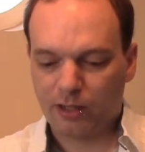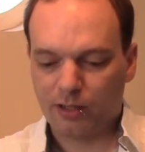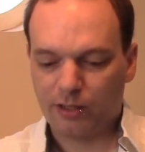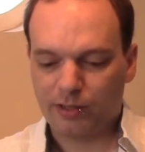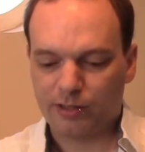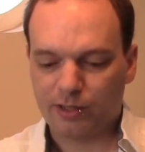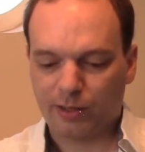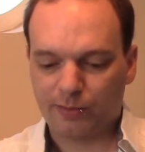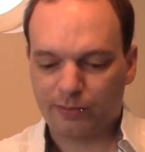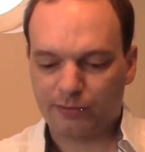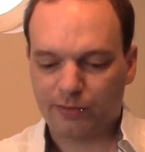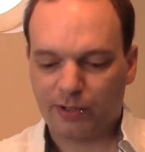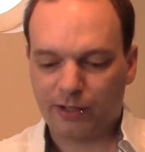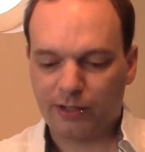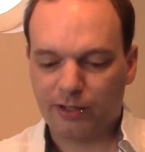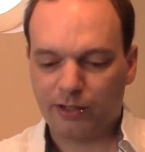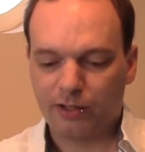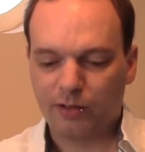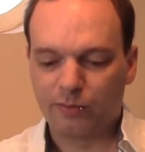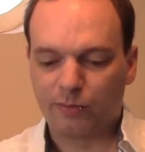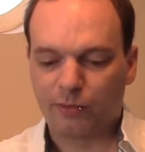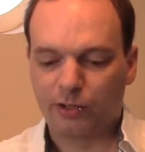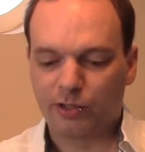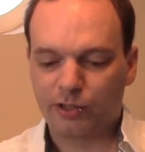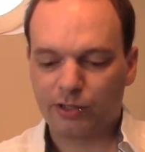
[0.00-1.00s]
is upgrading
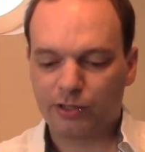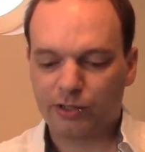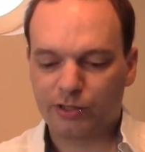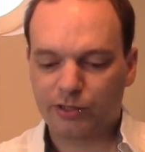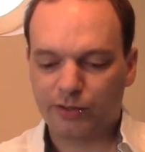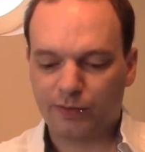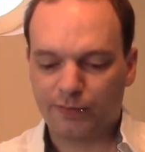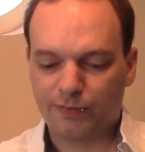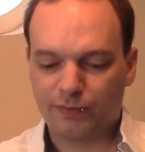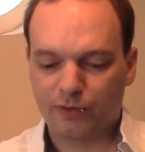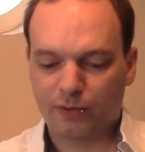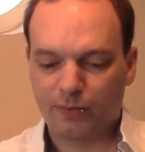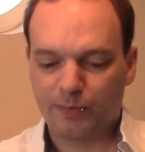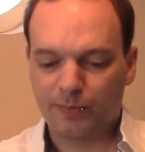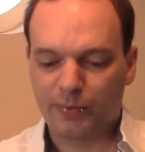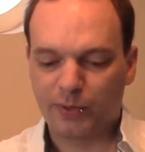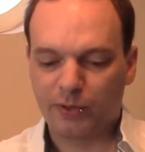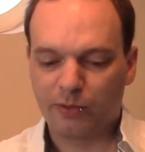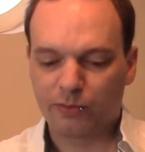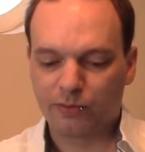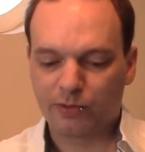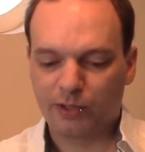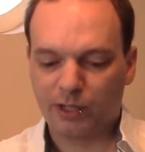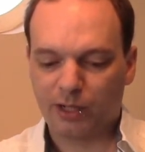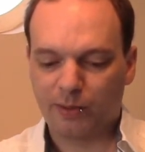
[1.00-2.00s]
the watch from
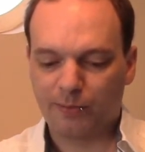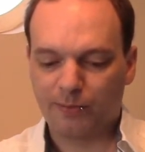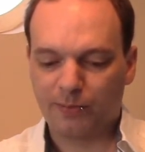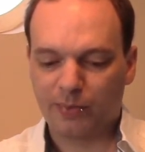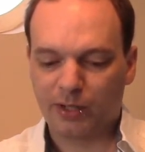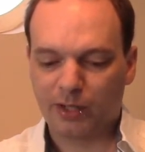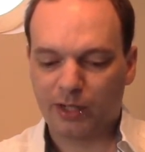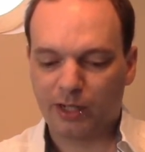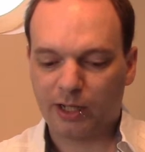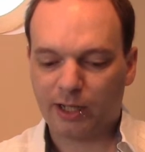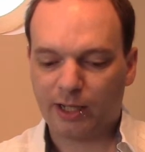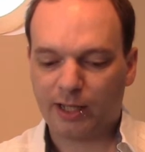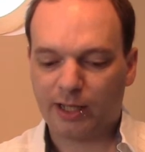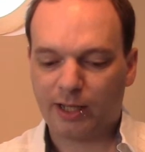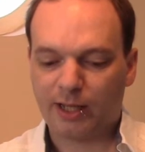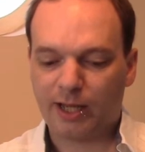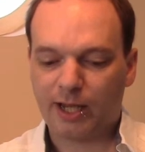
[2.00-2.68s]
build number